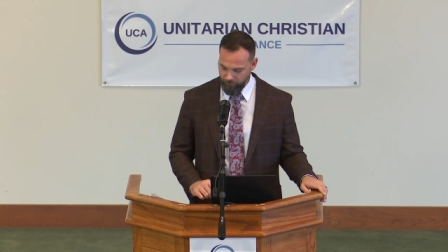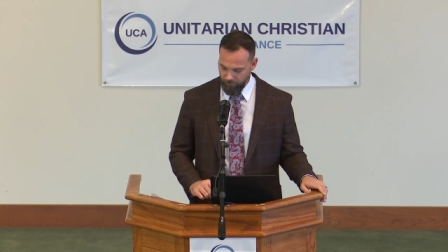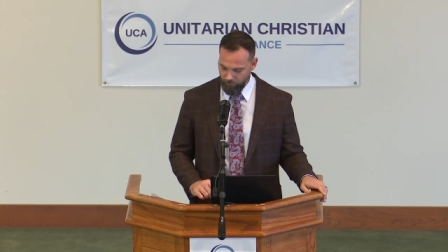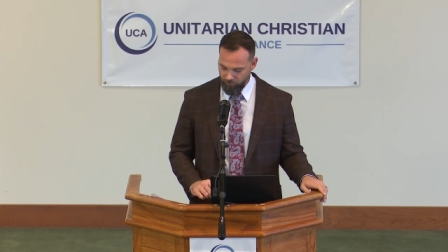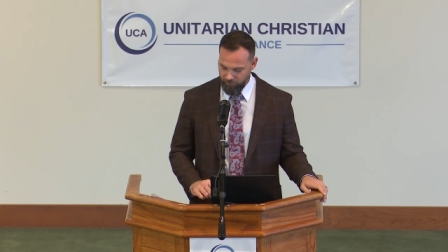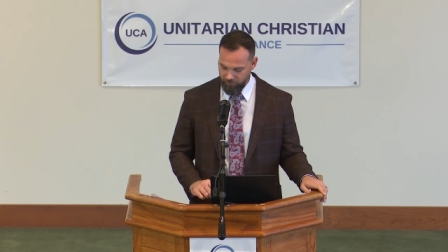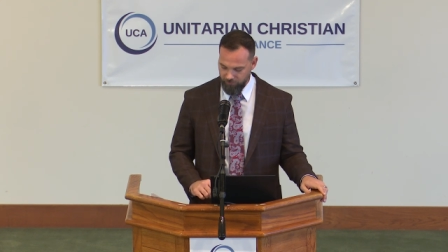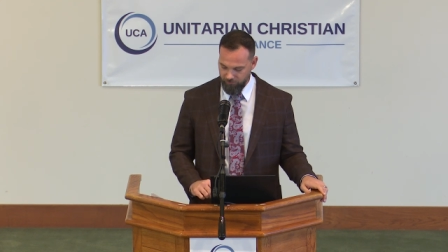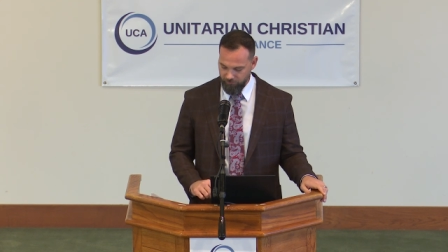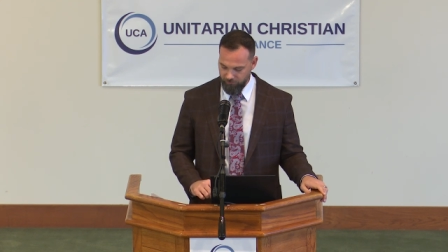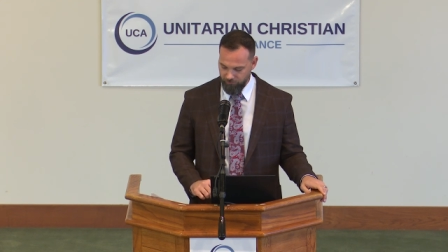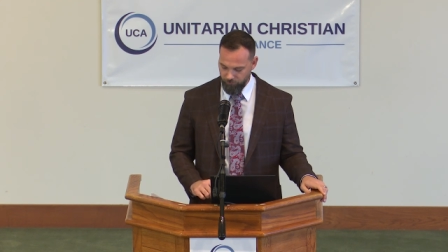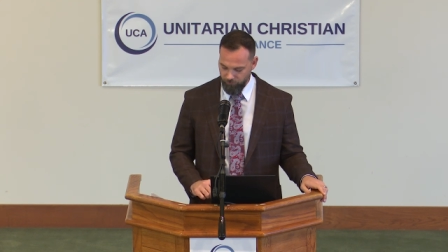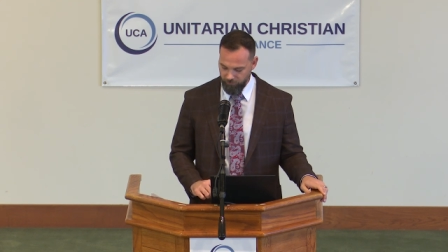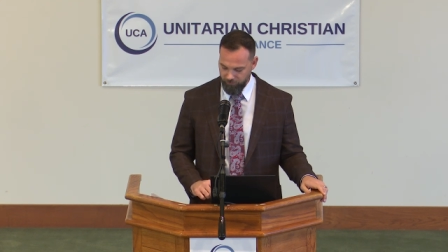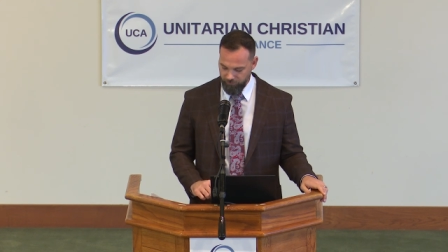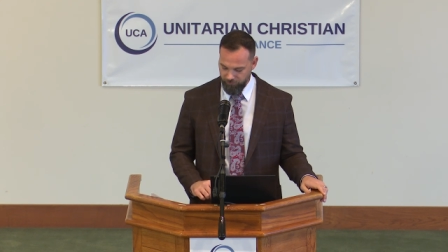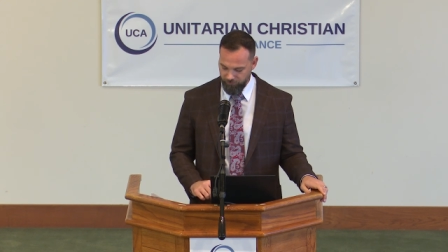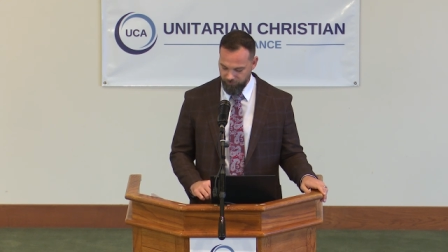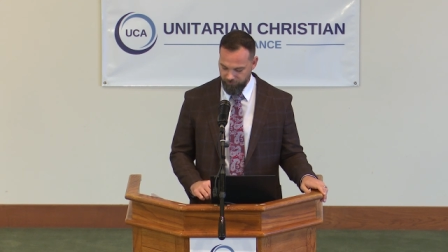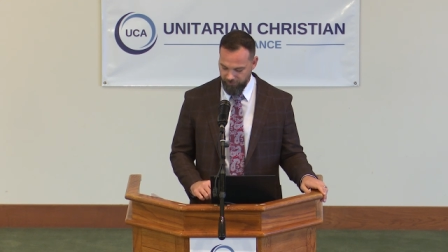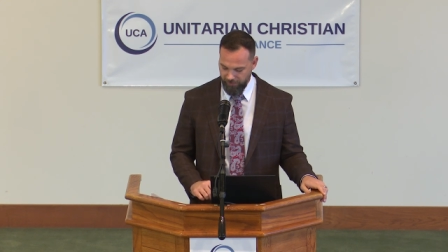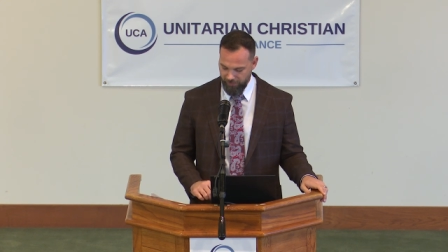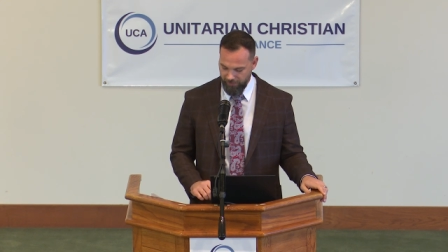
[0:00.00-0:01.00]
which, is, which
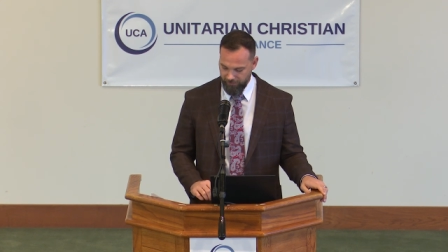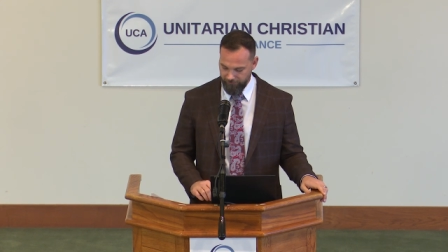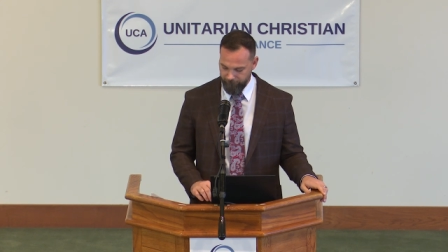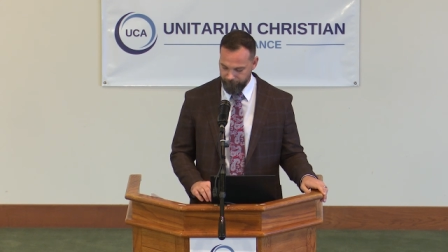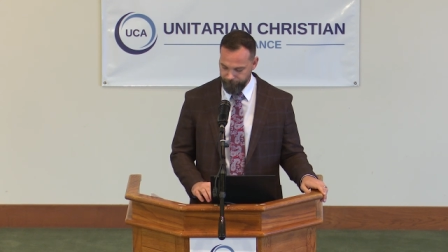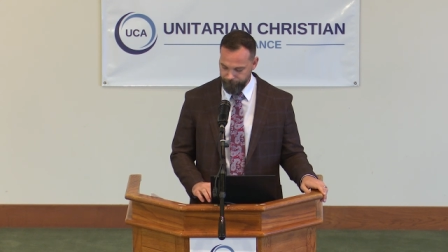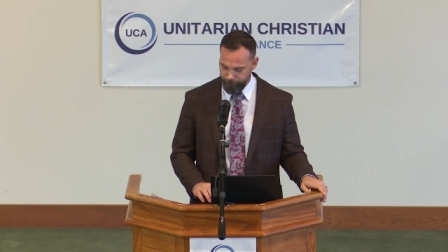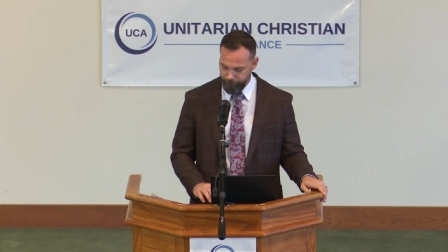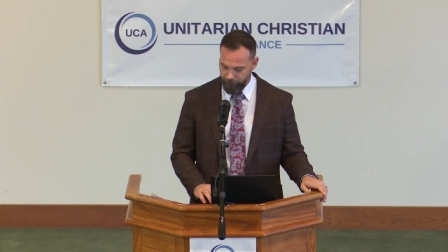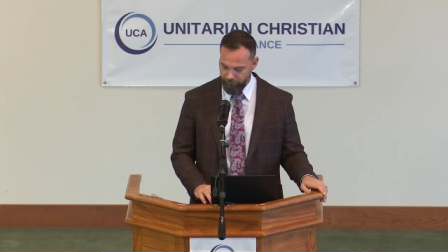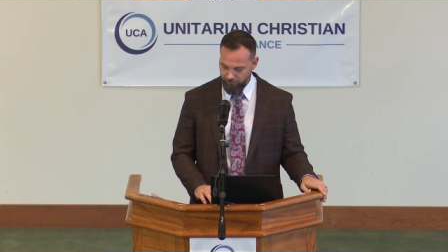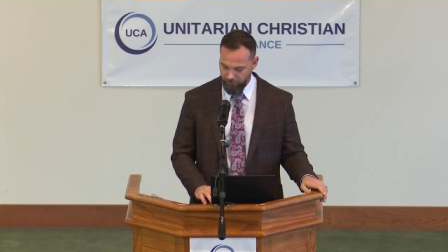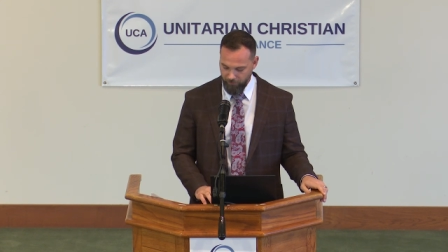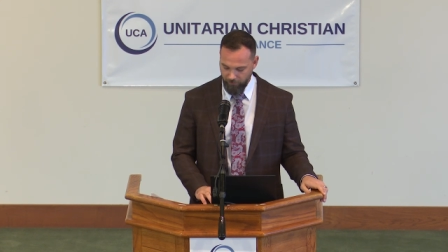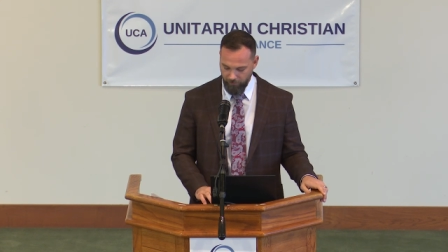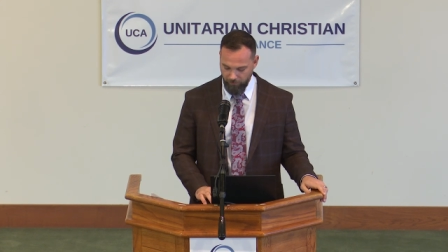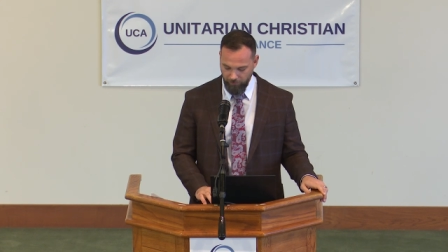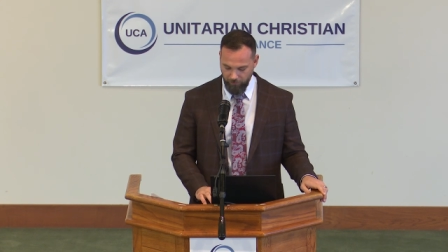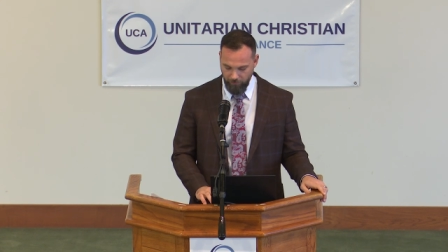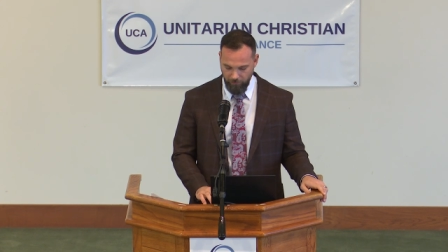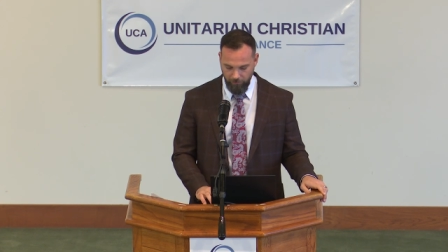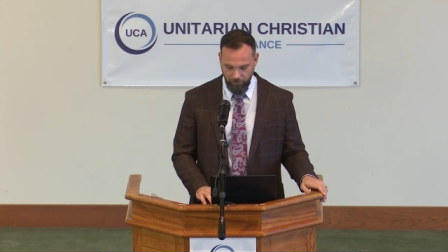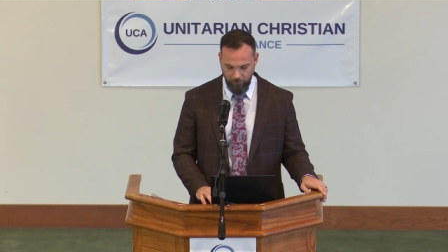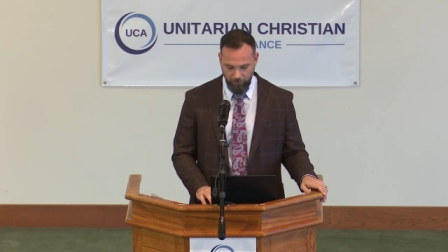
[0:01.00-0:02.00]
is sad.
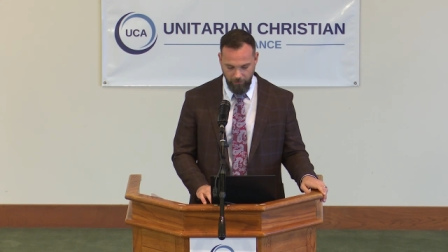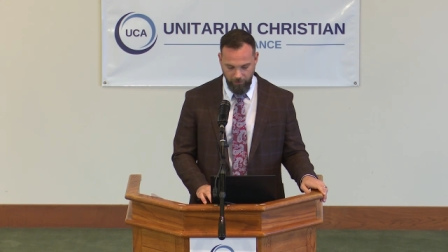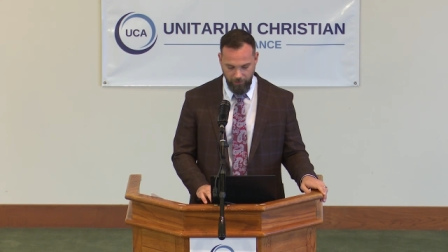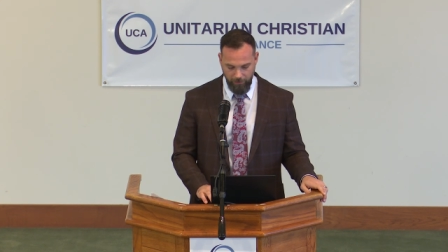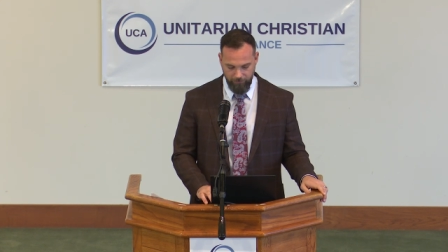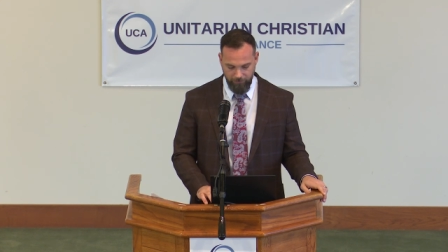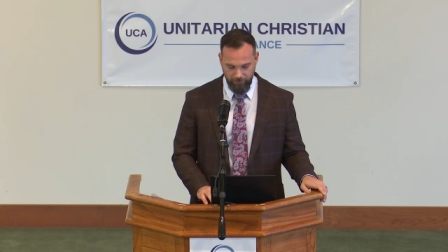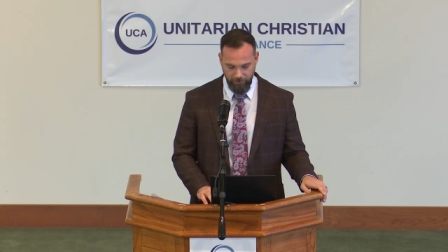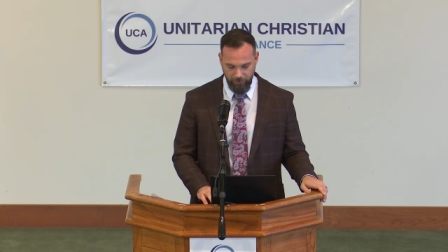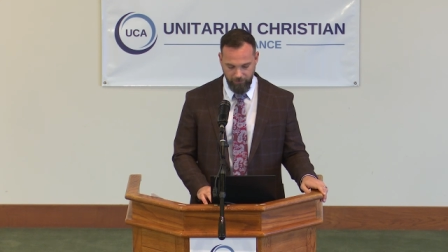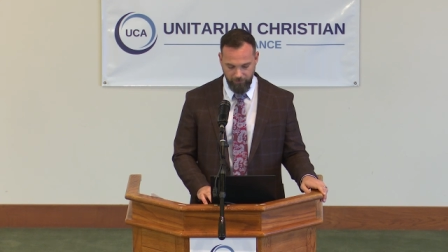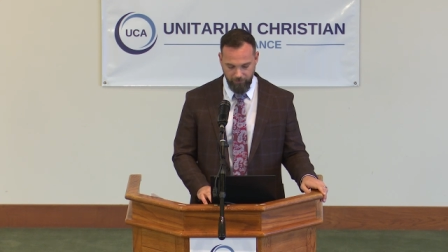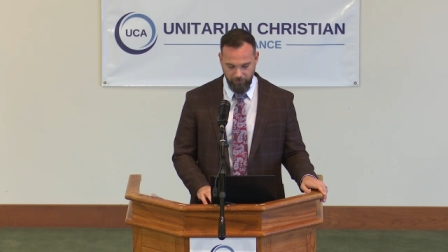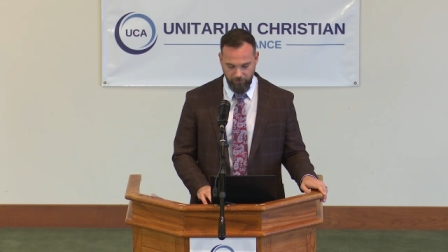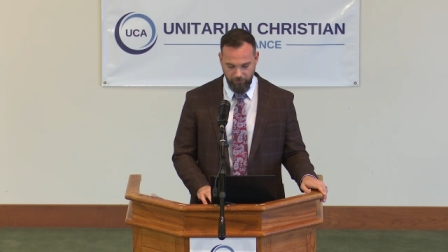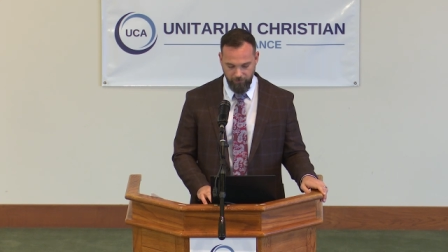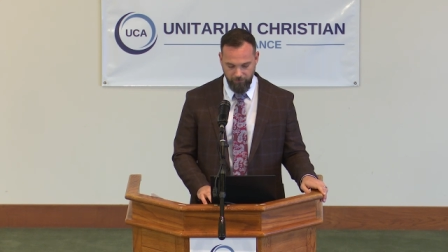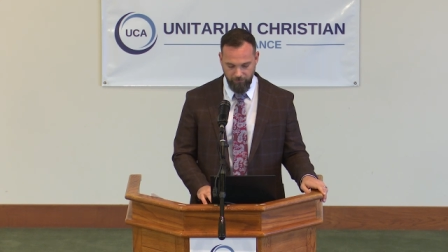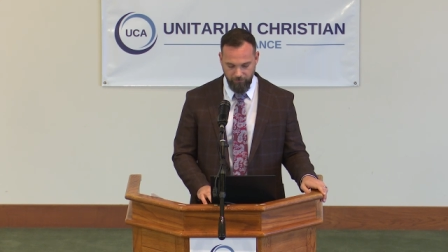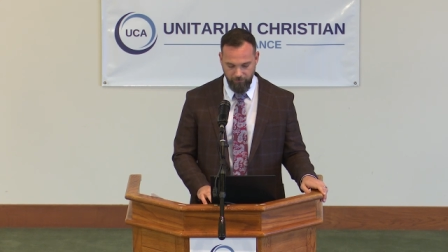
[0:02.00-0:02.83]
And then